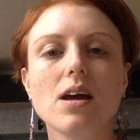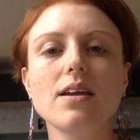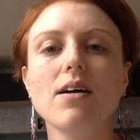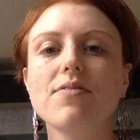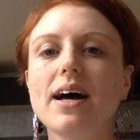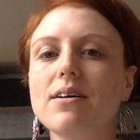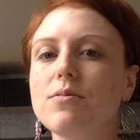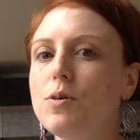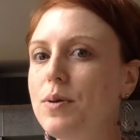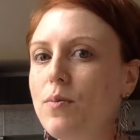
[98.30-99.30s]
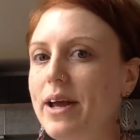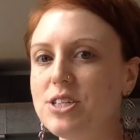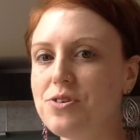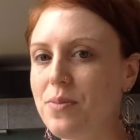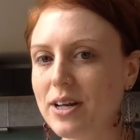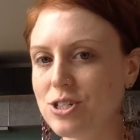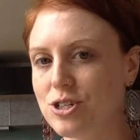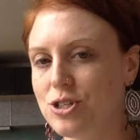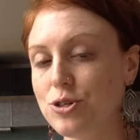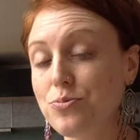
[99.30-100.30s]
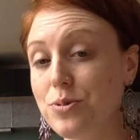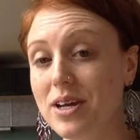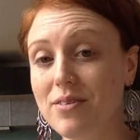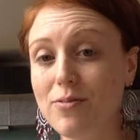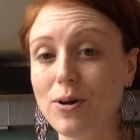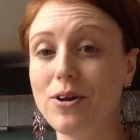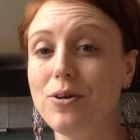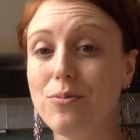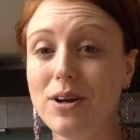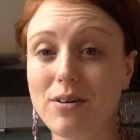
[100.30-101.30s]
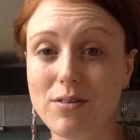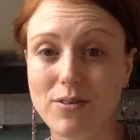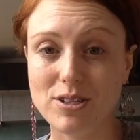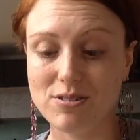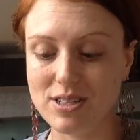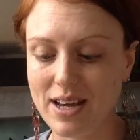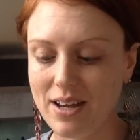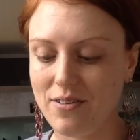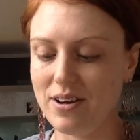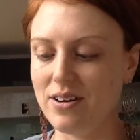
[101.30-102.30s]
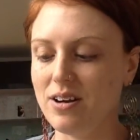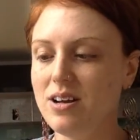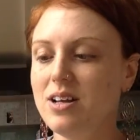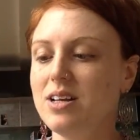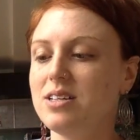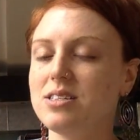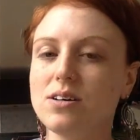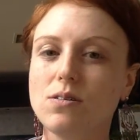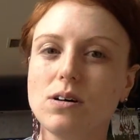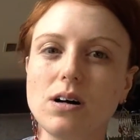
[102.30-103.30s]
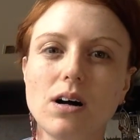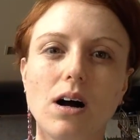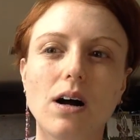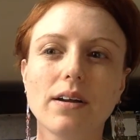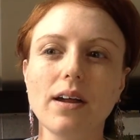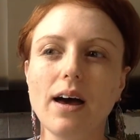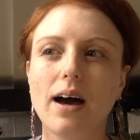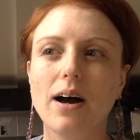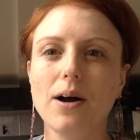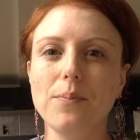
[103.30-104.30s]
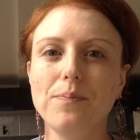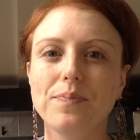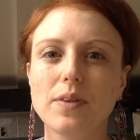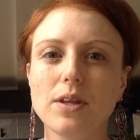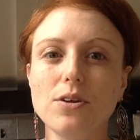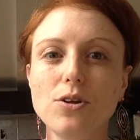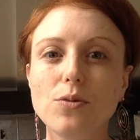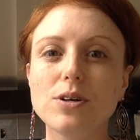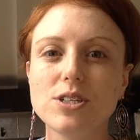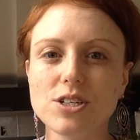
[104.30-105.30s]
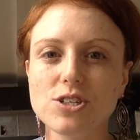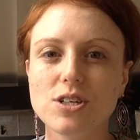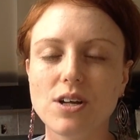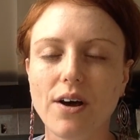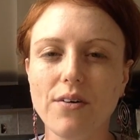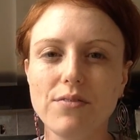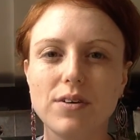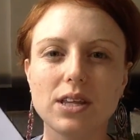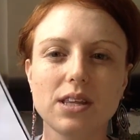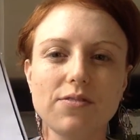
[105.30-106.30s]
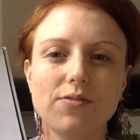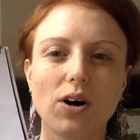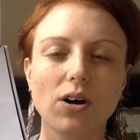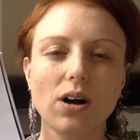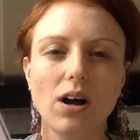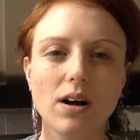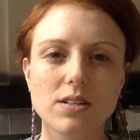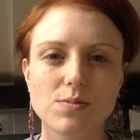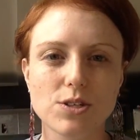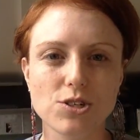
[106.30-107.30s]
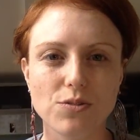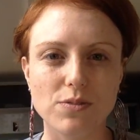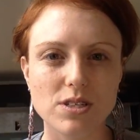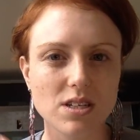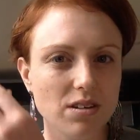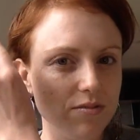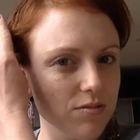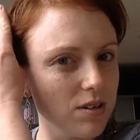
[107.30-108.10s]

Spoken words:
Now, that would be way too much to read for a new reader, a first or second grader. So on the new edition of the fall cards, which you'll receive,